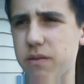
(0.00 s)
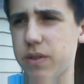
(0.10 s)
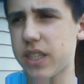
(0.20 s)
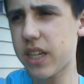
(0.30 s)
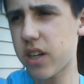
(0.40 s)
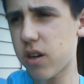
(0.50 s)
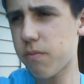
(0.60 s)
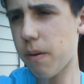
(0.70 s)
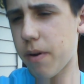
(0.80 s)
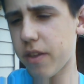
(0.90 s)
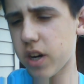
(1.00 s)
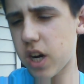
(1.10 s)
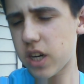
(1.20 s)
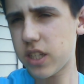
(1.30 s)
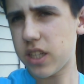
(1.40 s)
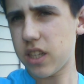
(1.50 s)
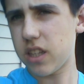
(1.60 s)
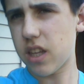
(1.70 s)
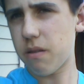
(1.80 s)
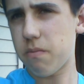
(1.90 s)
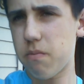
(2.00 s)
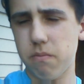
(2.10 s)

was there, my brother Carson, and then